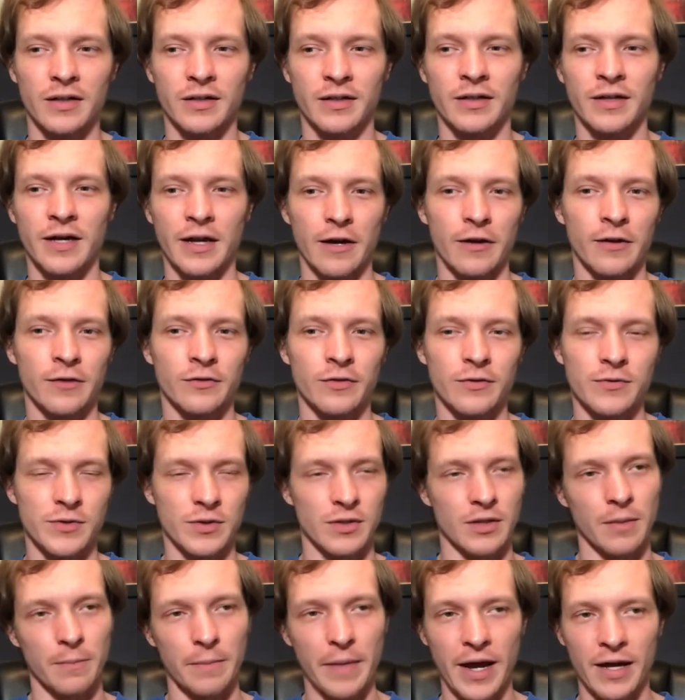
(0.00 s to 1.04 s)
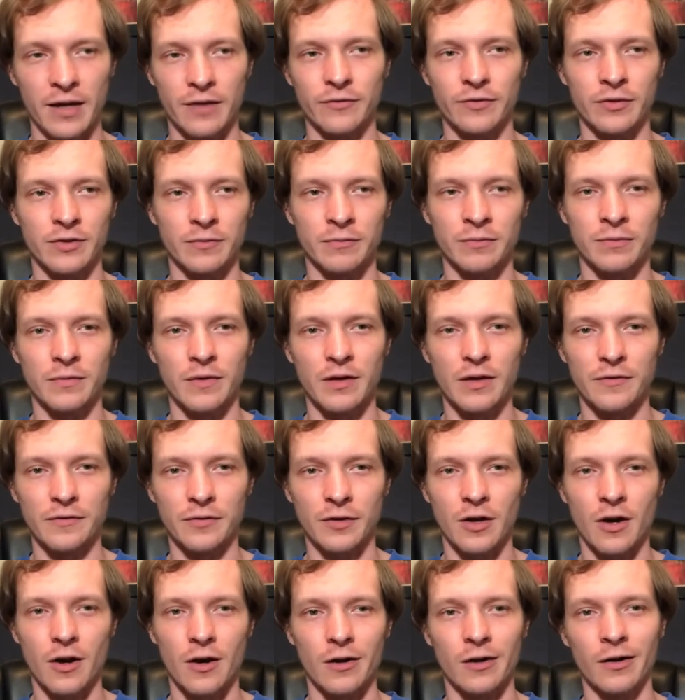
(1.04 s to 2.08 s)
characters in the back of a
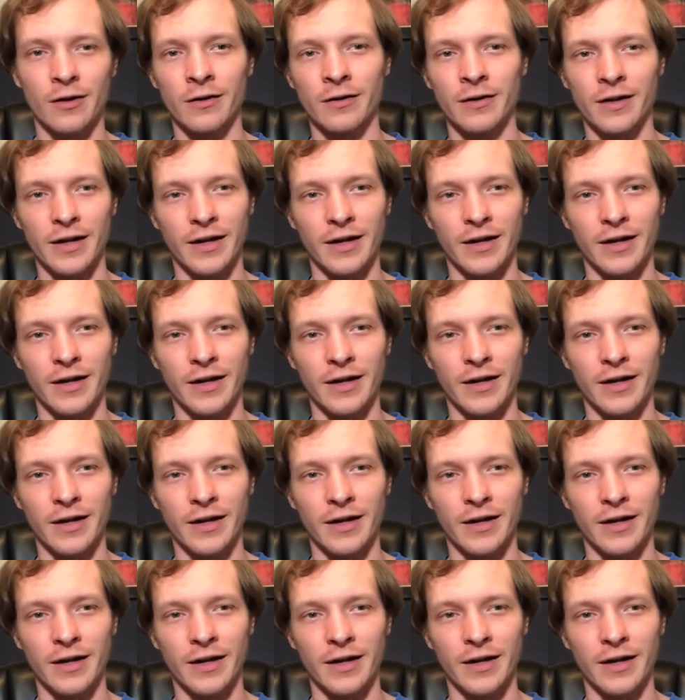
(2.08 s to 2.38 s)
car,